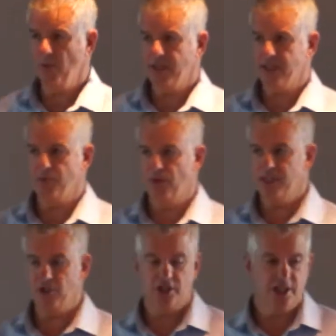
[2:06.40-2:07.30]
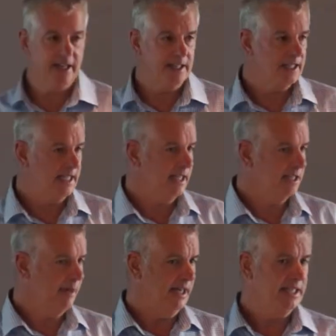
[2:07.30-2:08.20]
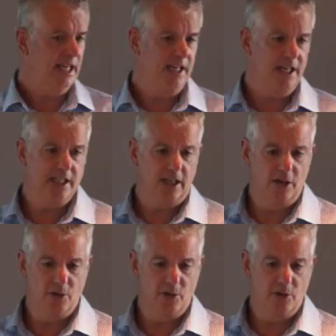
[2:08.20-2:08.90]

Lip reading: We got some research out of the States about 10 years ago,